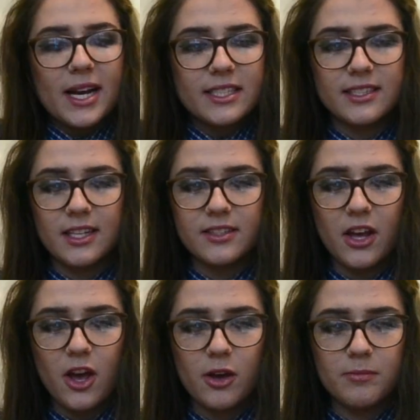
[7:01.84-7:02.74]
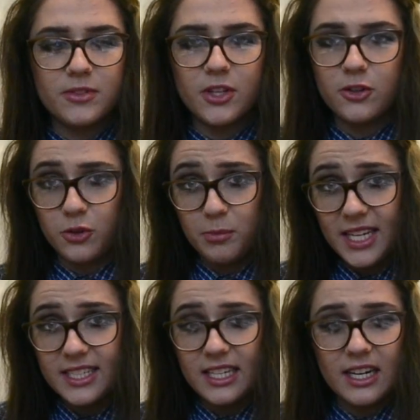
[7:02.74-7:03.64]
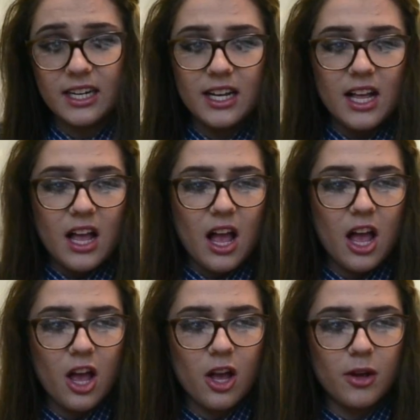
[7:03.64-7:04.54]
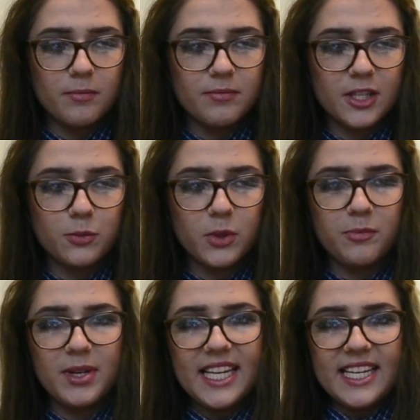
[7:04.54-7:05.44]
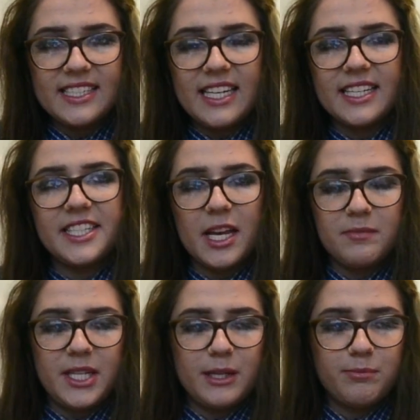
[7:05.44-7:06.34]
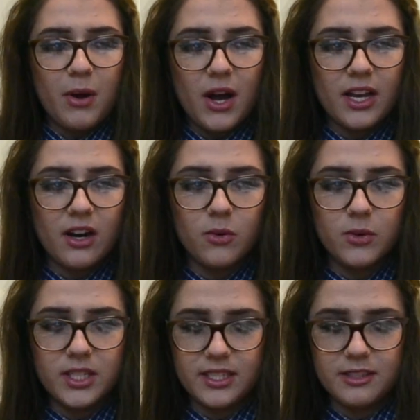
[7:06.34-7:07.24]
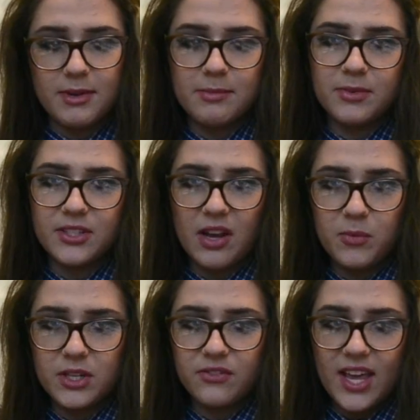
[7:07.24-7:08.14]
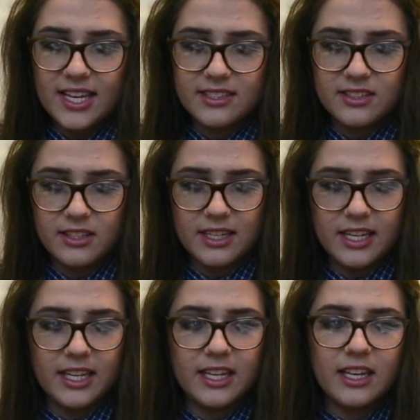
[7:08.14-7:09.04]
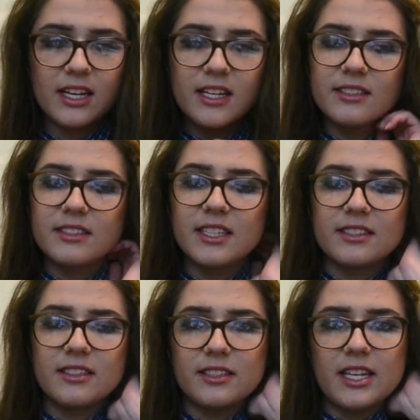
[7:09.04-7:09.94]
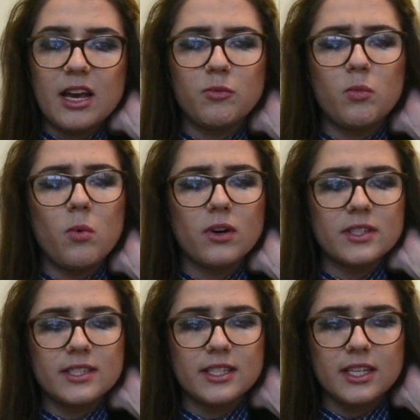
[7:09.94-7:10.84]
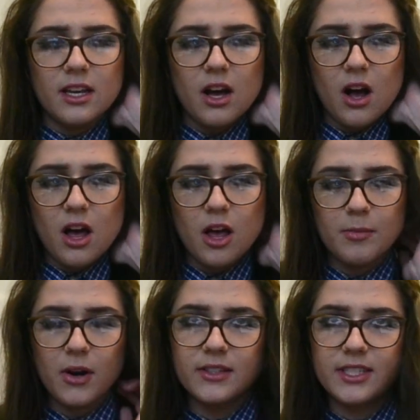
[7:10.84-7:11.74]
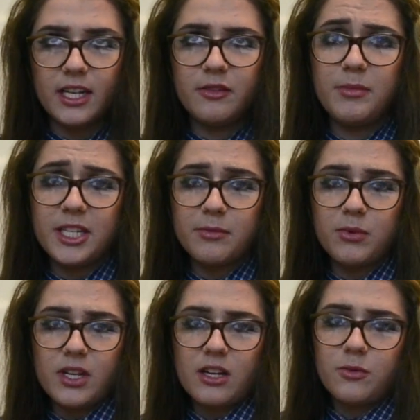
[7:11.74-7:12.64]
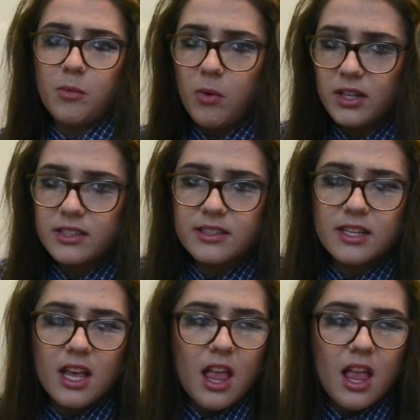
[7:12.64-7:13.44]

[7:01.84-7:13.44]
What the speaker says: back to the term social media, this would have been easily accepted by our audience members and would have instantly suggested to them what our intended media product was.